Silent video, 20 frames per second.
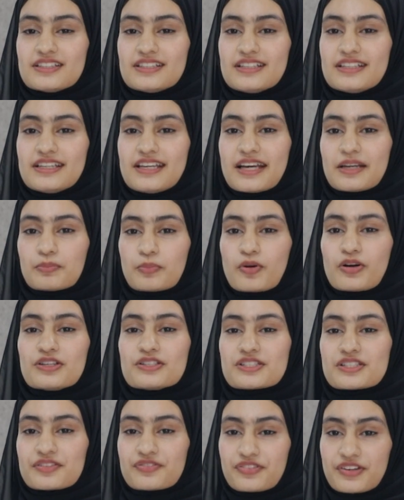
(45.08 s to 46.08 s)
theory and
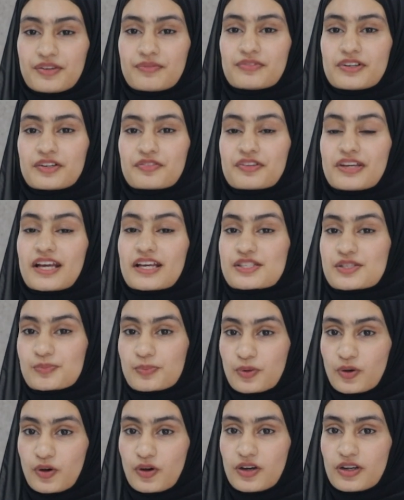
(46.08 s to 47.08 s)
policy framework we
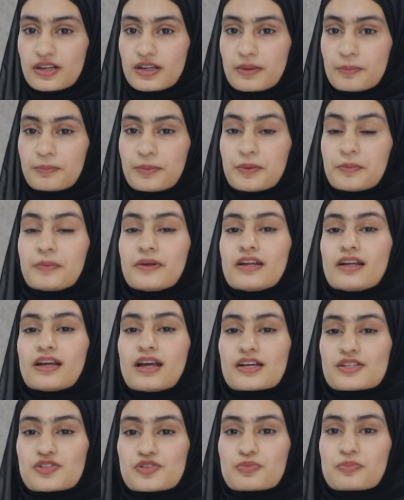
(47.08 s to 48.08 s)
explore,
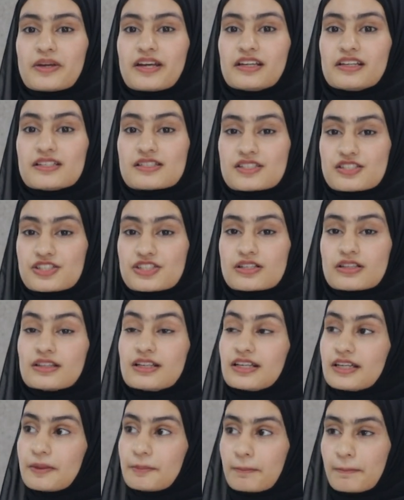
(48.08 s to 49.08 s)
preparing us to make decisions
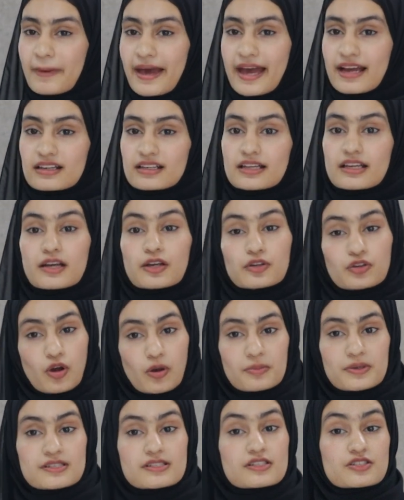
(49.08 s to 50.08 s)
that impact
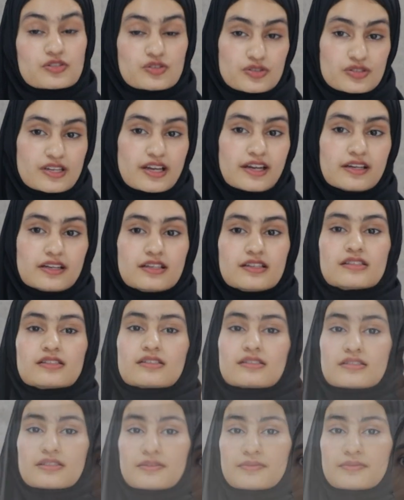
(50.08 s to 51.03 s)
economics and societies.